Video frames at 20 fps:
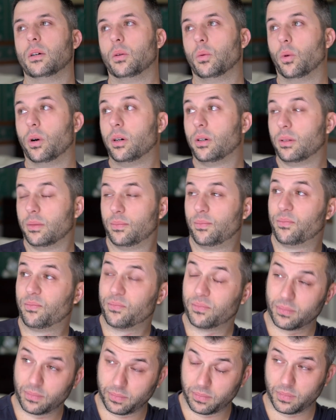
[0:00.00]
Well,
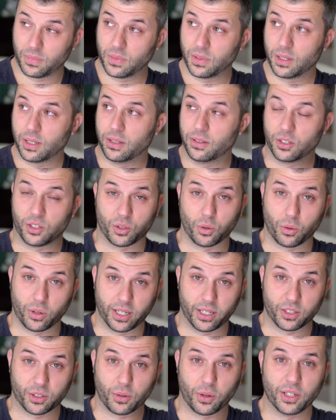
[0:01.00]
the story
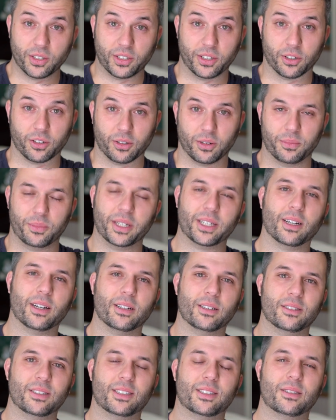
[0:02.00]
gets crazier
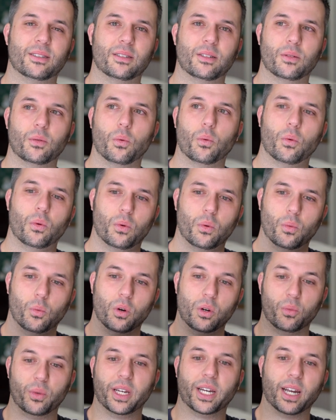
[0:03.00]
because
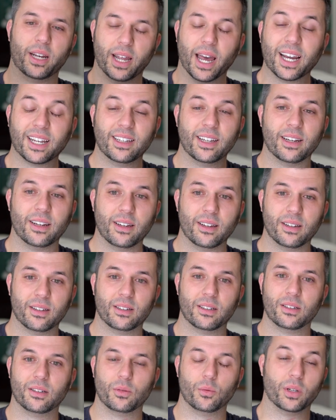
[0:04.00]
when we connected,
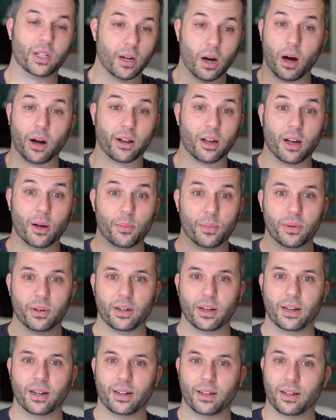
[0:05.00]
we caught up.
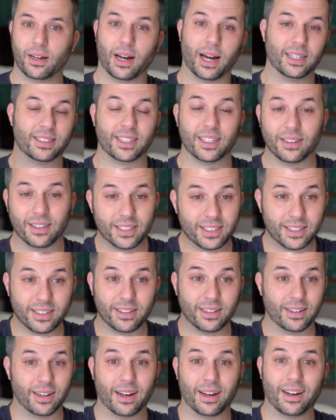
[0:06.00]
I said,
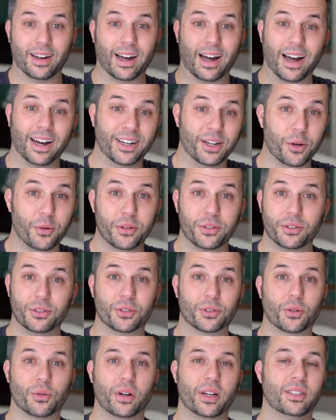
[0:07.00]
"Listen, I know this
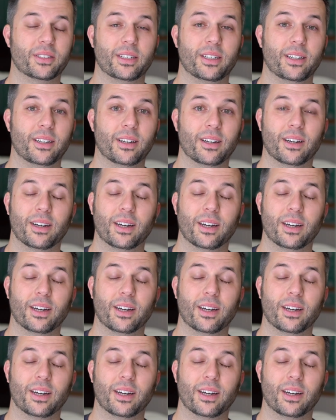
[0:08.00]
is crazy.